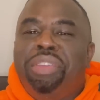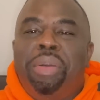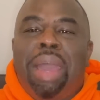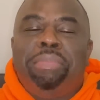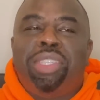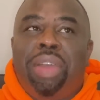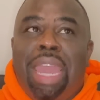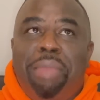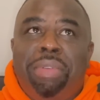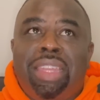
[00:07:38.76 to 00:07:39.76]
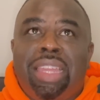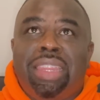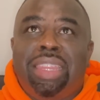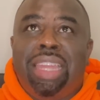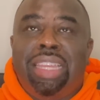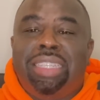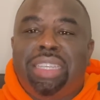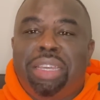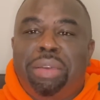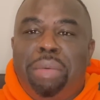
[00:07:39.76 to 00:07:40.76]
I'm so happy that they
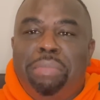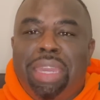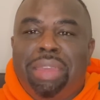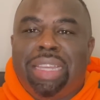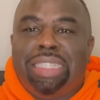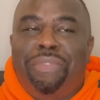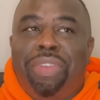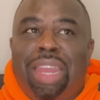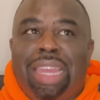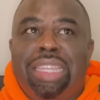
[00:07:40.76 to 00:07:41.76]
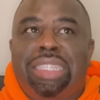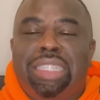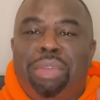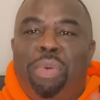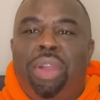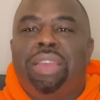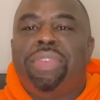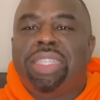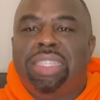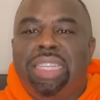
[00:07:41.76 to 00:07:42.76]
took a mid, because I feel like this is a part of
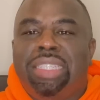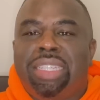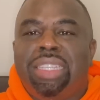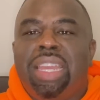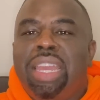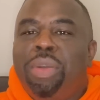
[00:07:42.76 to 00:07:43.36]
a season,